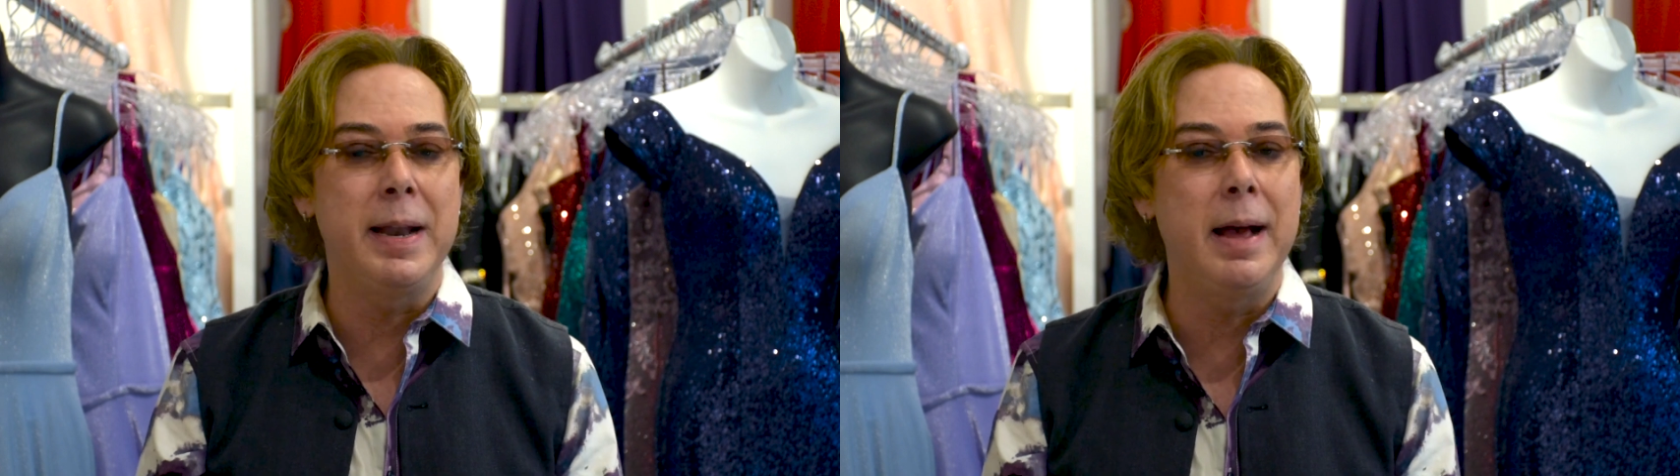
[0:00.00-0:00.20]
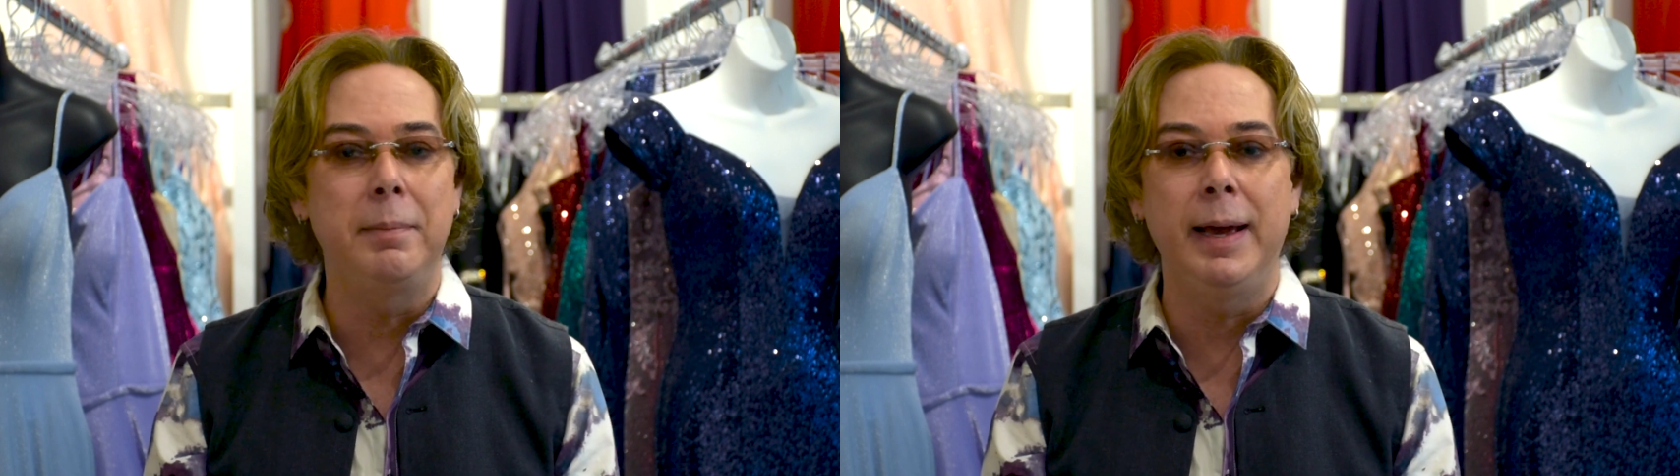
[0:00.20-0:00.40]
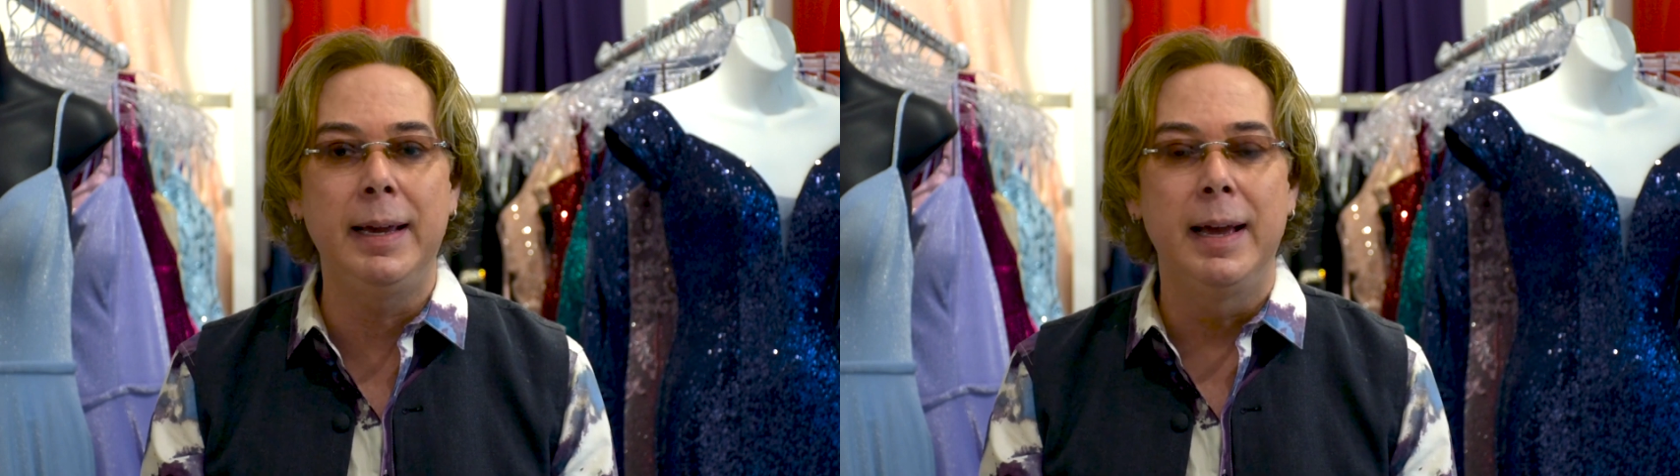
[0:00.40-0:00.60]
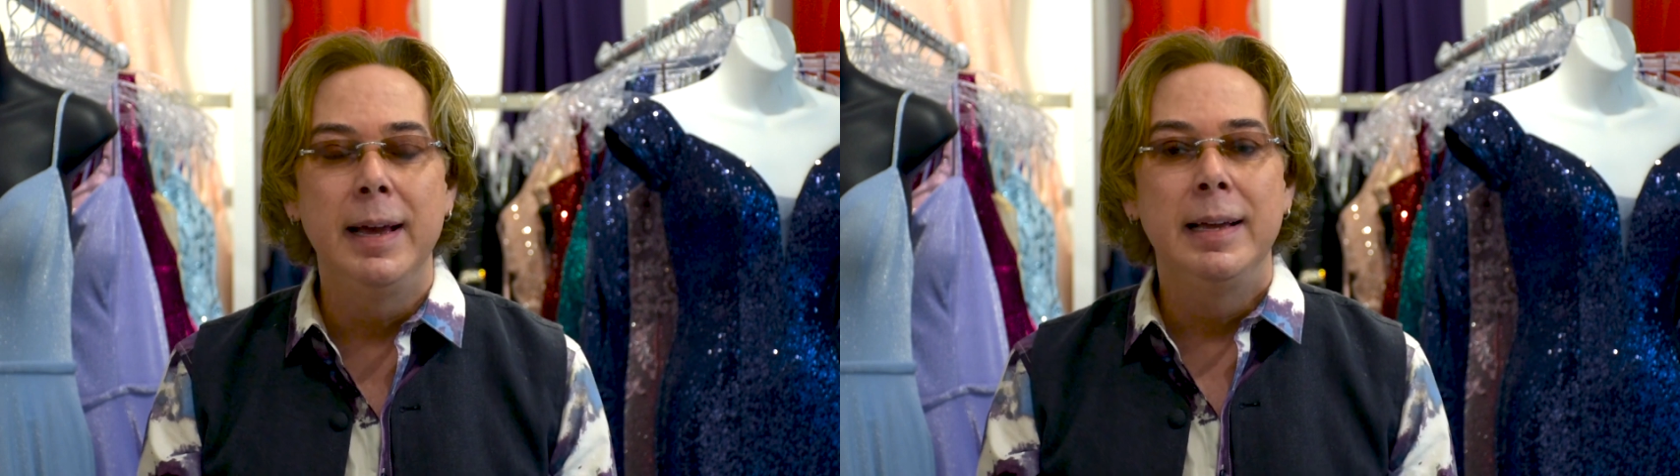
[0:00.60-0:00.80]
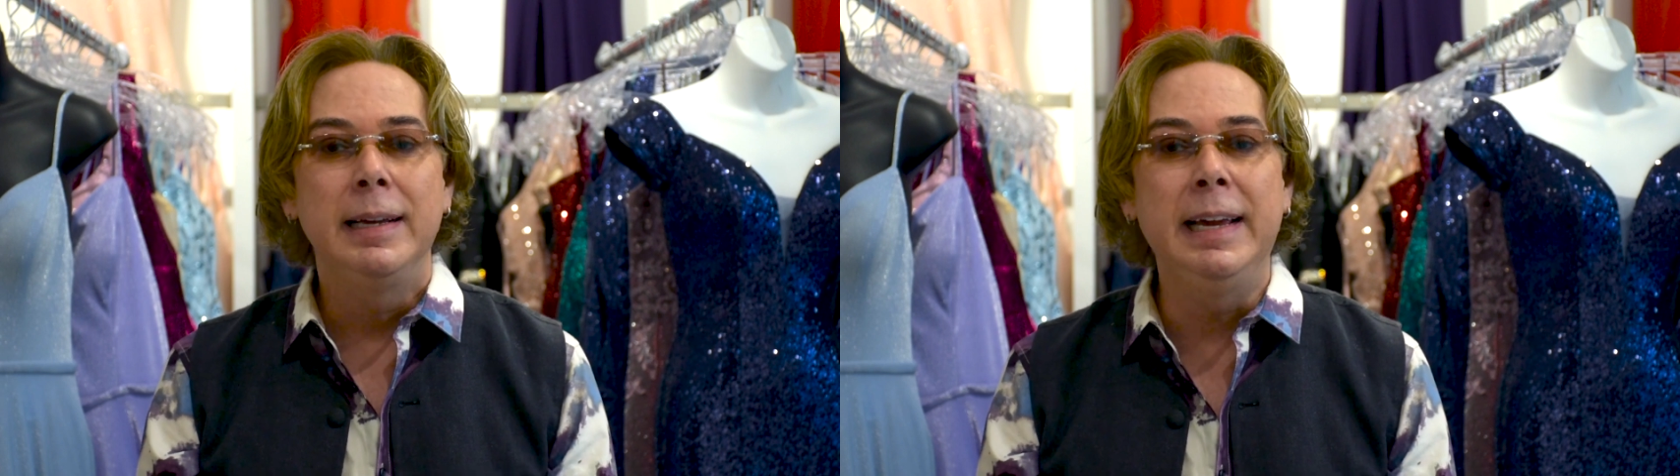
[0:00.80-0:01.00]
and I'm like,
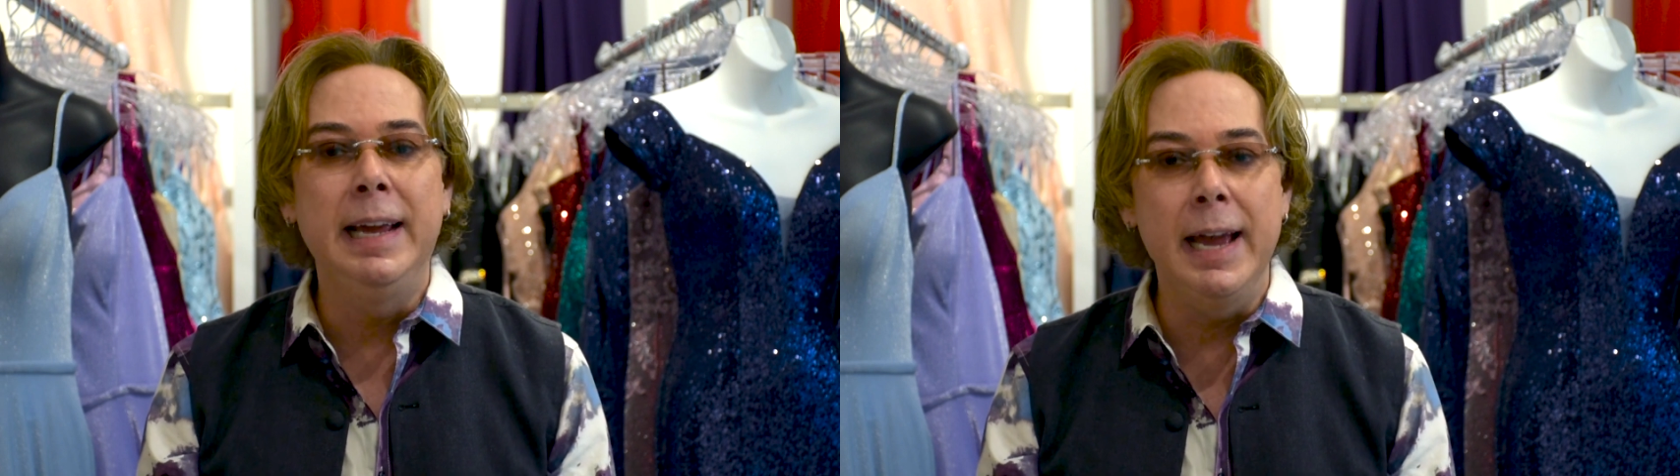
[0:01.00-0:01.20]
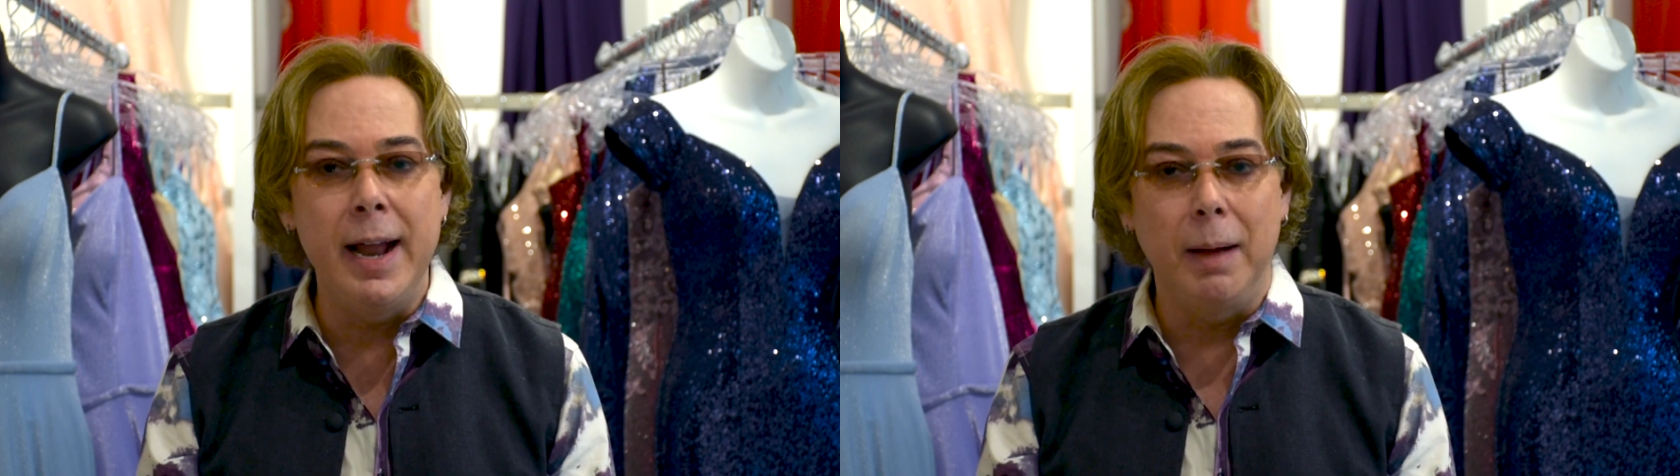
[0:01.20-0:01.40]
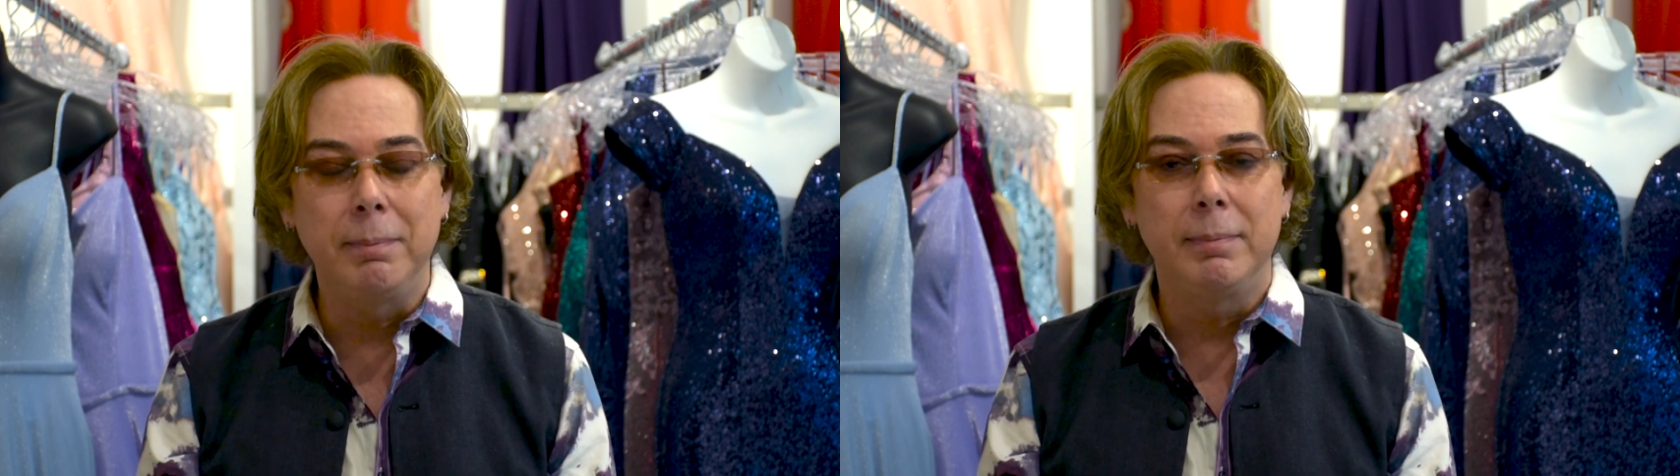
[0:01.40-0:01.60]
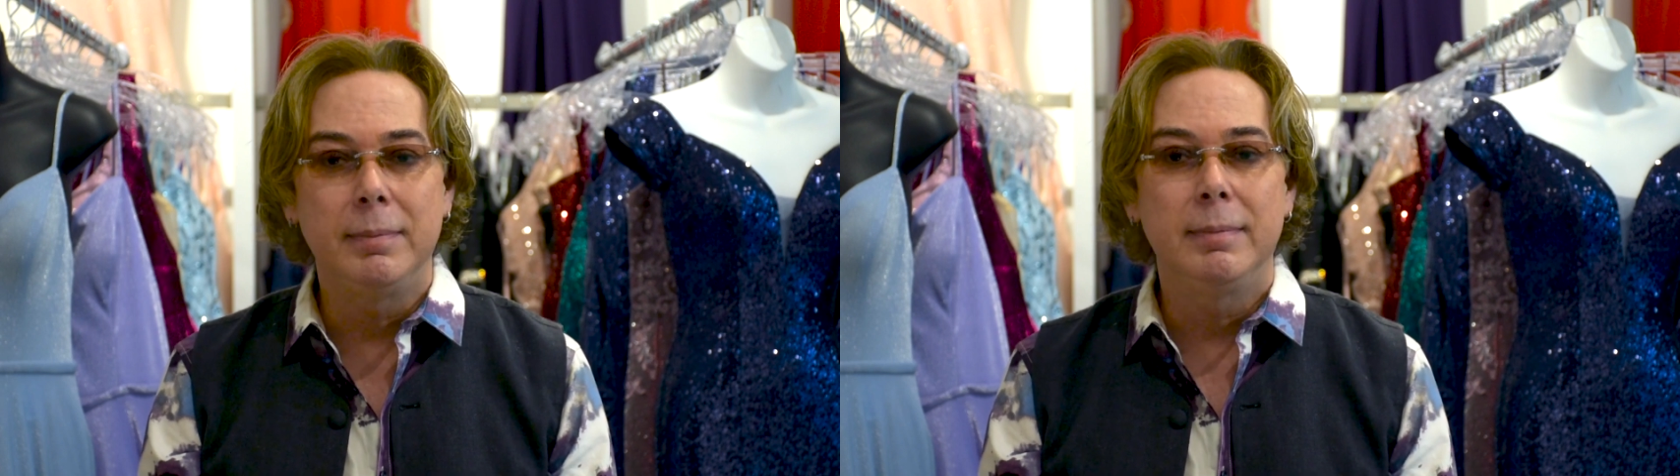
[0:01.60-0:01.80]
get up,